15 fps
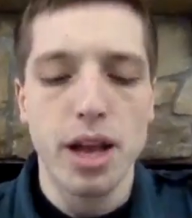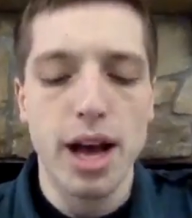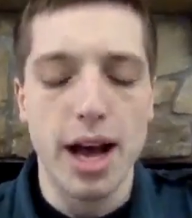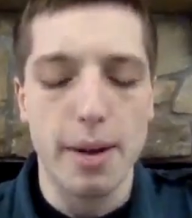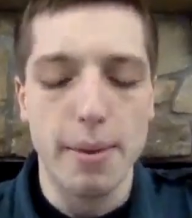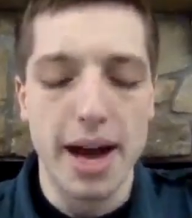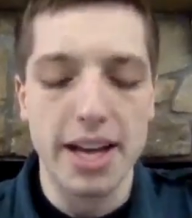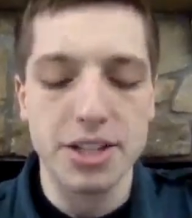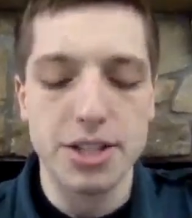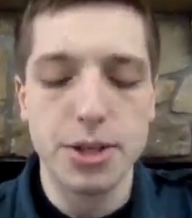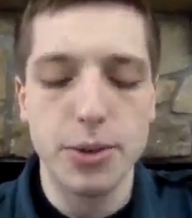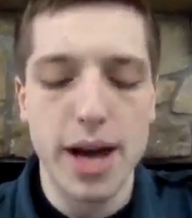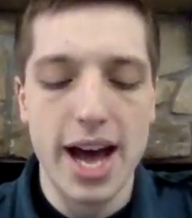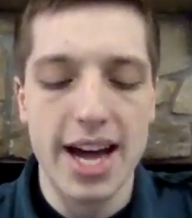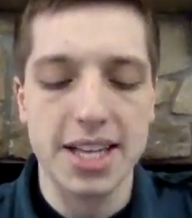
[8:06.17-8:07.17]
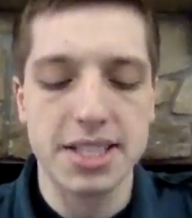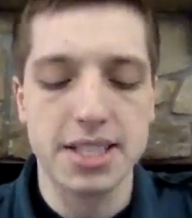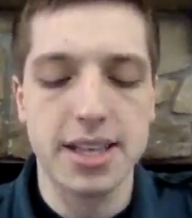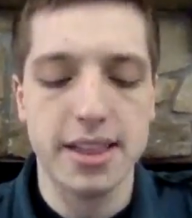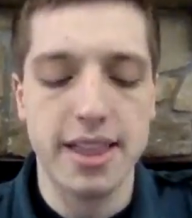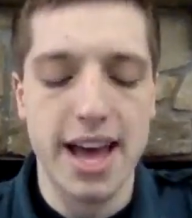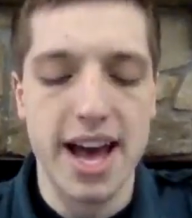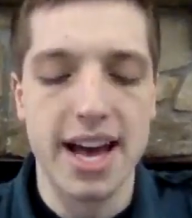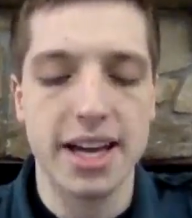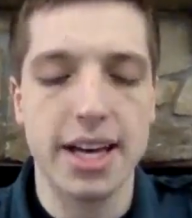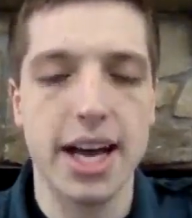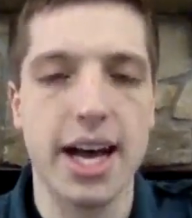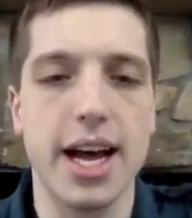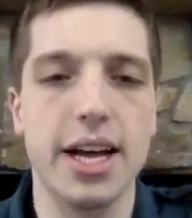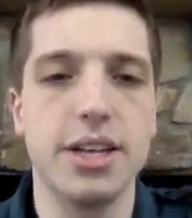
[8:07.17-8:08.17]
I do ask
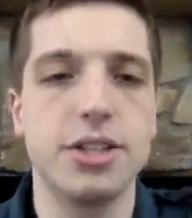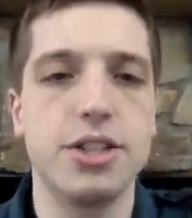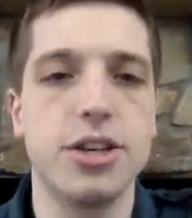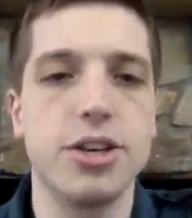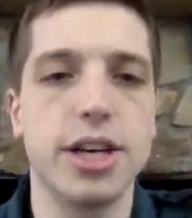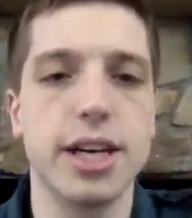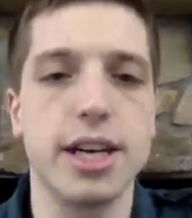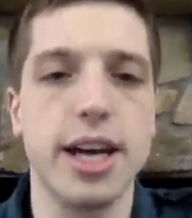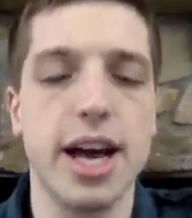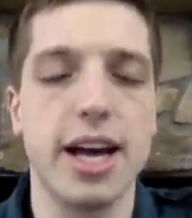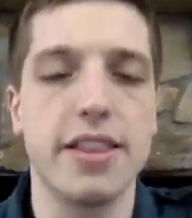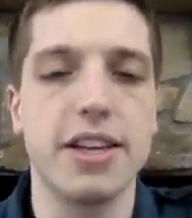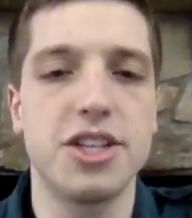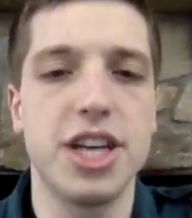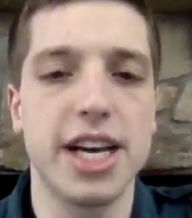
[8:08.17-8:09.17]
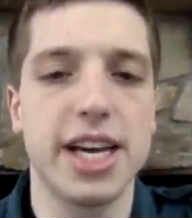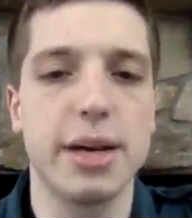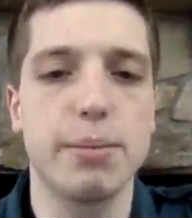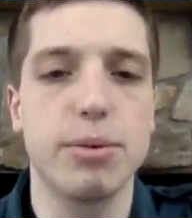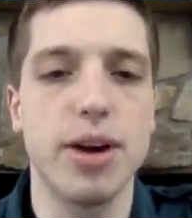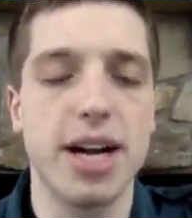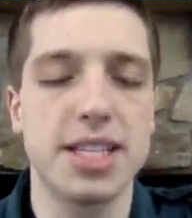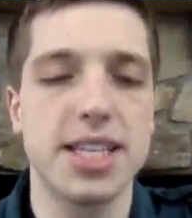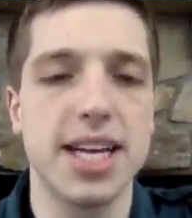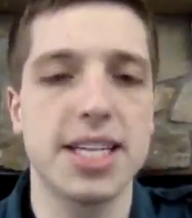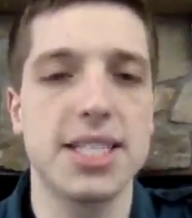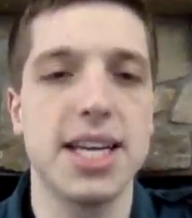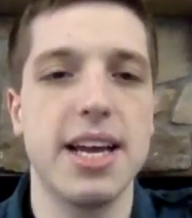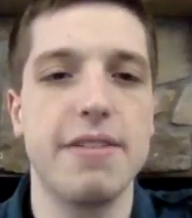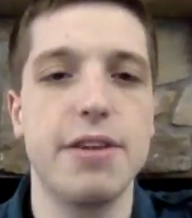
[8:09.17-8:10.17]
that during the check-in
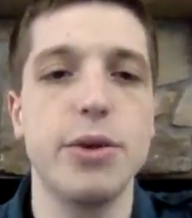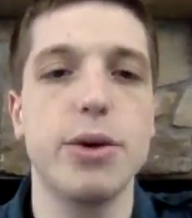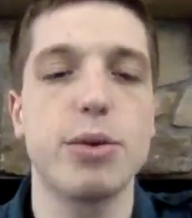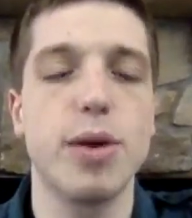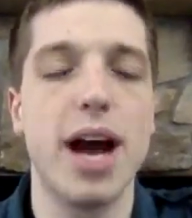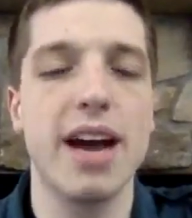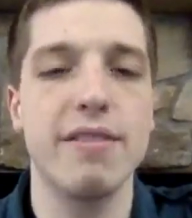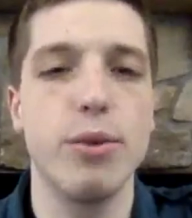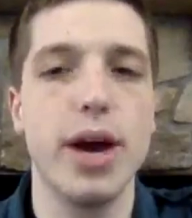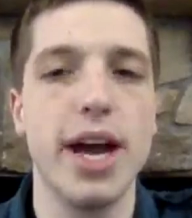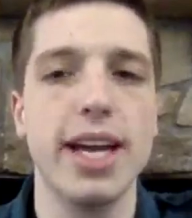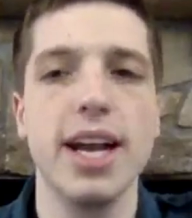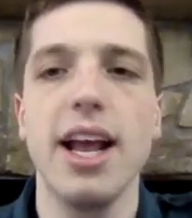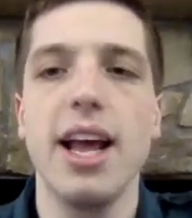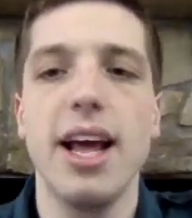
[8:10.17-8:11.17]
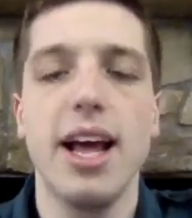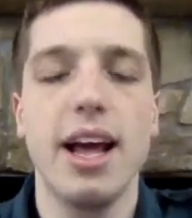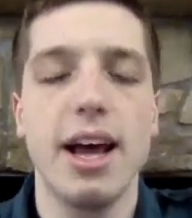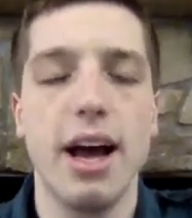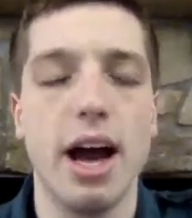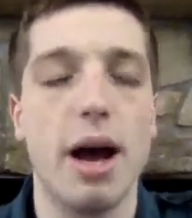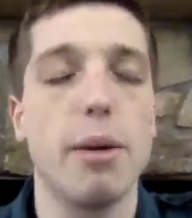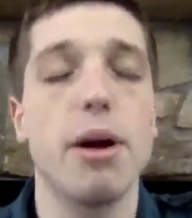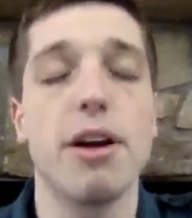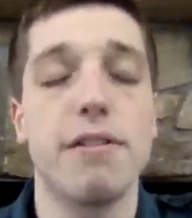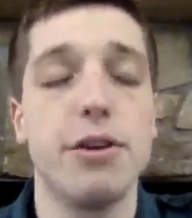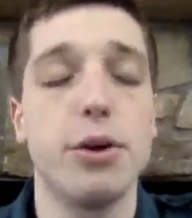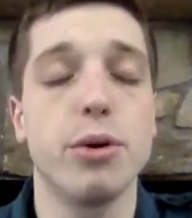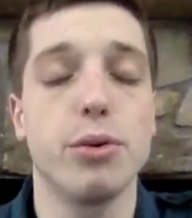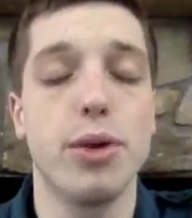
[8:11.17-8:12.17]
process, if you arrive late,
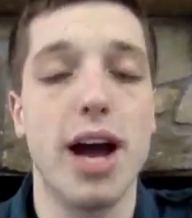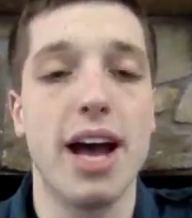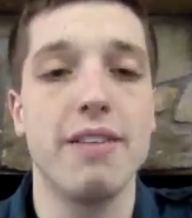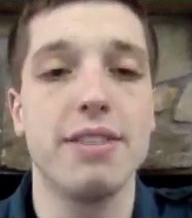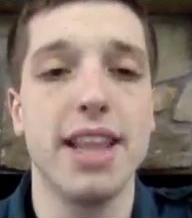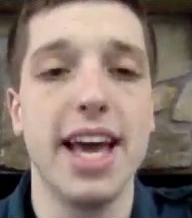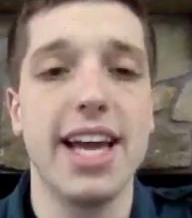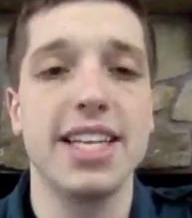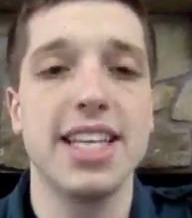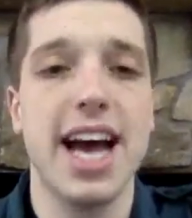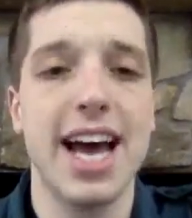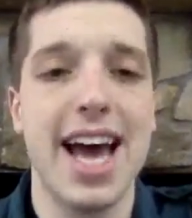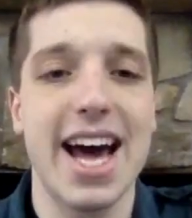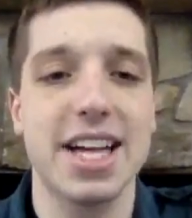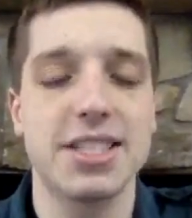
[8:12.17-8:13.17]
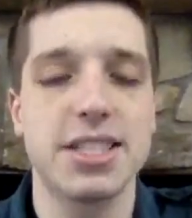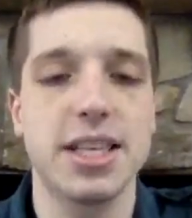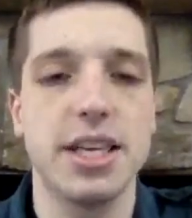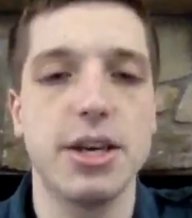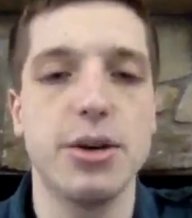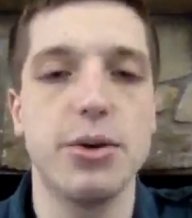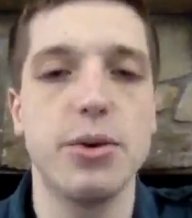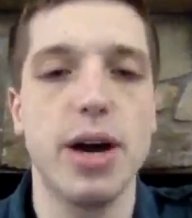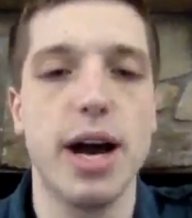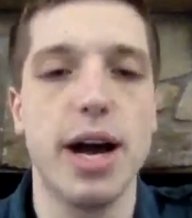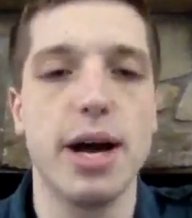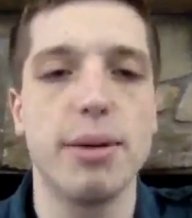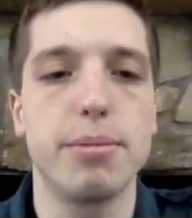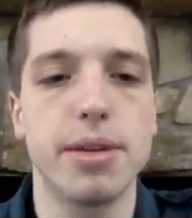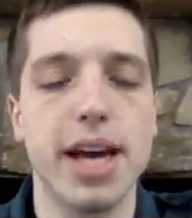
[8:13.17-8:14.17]
I ask that you
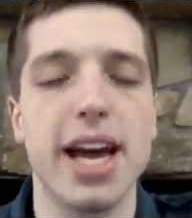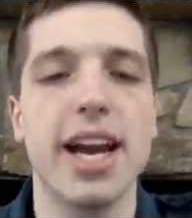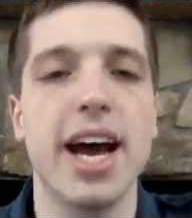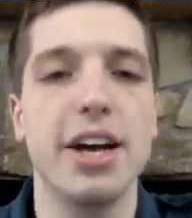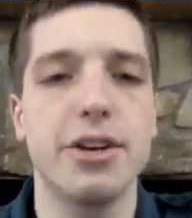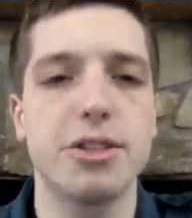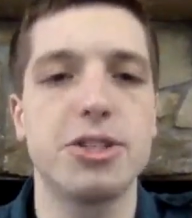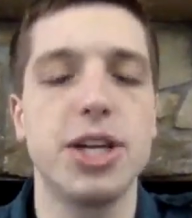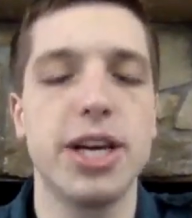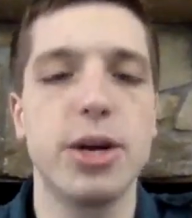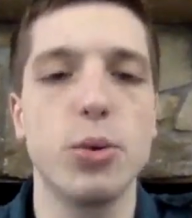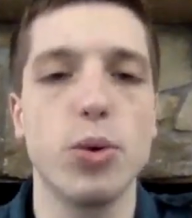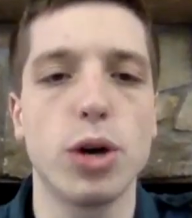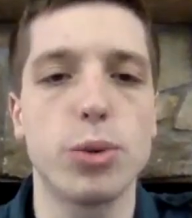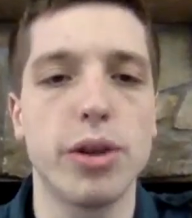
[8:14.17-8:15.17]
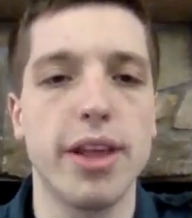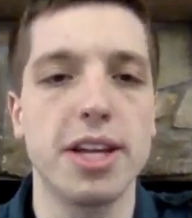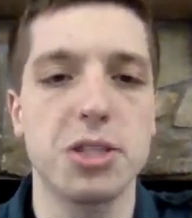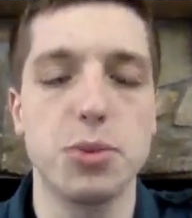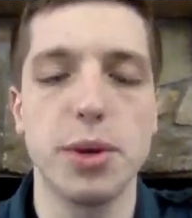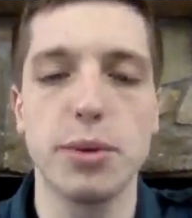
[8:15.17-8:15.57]
kind of understand and work with us.